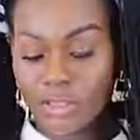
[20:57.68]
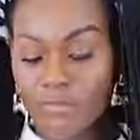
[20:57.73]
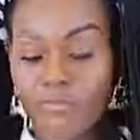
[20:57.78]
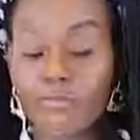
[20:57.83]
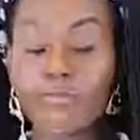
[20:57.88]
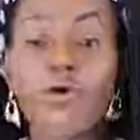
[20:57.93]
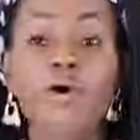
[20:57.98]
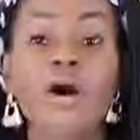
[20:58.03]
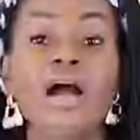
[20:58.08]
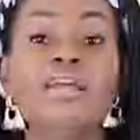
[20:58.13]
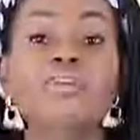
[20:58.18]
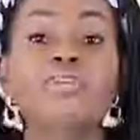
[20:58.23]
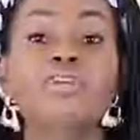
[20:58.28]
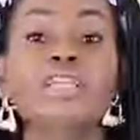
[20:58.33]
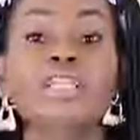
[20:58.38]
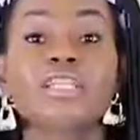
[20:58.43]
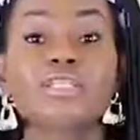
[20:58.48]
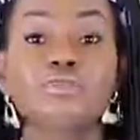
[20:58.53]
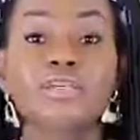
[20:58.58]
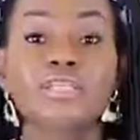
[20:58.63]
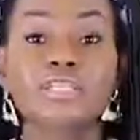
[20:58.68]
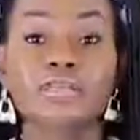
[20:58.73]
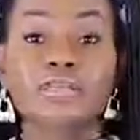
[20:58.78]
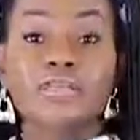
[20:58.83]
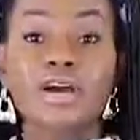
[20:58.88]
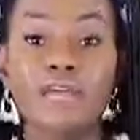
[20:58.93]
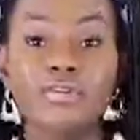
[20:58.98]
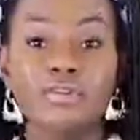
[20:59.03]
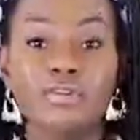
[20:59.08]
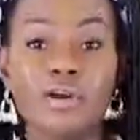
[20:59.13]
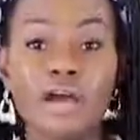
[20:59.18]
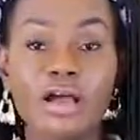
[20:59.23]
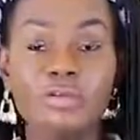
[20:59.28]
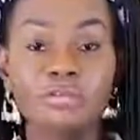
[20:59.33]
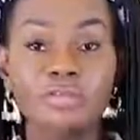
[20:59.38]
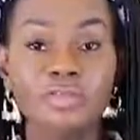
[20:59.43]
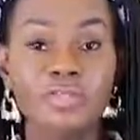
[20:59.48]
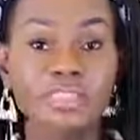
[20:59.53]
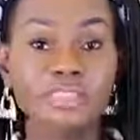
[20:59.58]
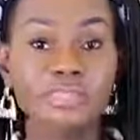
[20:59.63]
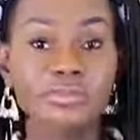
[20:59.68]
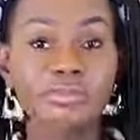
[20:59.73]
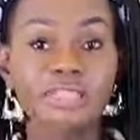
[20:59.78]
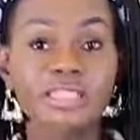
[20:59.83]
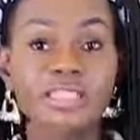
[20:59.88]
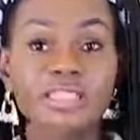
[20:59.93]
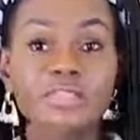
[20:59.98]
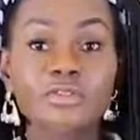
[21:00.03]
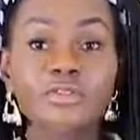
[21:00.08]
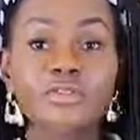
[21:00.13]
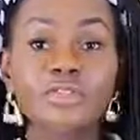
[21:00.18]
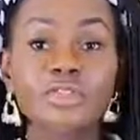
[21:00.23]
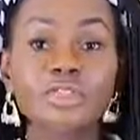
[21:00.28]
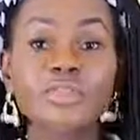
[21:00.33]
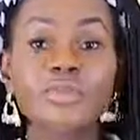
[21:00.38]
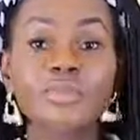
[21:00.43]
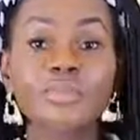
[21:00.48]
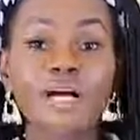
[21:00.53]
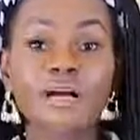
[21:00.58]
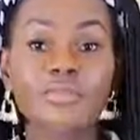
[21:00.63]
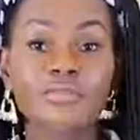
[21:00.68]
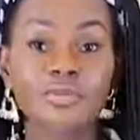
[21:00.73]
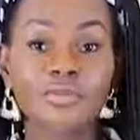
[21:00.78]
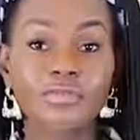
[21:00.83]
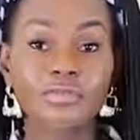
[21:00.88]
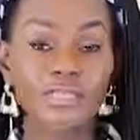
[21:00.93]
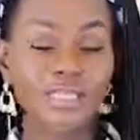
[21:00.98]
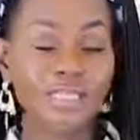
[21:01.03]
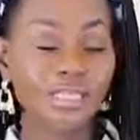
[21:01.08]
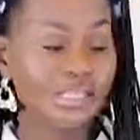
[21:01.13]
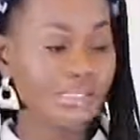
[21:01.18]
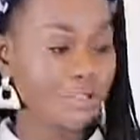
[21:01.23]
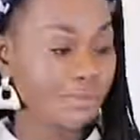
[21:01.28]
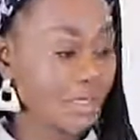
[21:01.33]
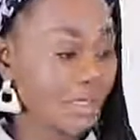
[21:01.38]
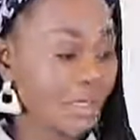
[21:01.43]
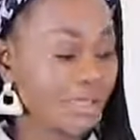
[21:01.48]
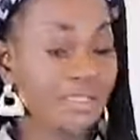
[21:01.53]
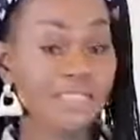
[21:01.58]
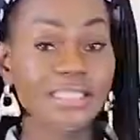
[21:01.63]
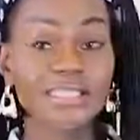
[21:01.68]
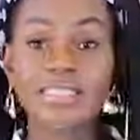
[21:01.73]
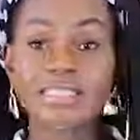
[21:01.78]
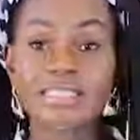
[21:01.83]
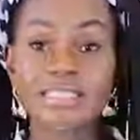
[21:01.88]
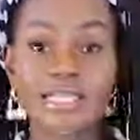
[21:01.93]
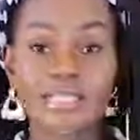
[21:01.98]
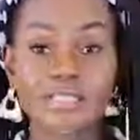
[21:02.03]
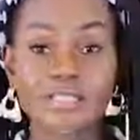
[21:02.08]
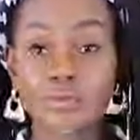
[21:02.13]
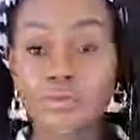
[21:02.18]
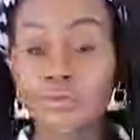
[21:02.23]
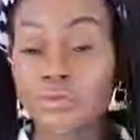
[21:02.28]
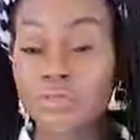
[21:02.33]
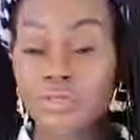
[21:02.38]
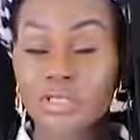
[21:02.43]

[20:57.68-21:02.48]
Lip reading: 425 grams, this retails for £2.50 as well in Tesco.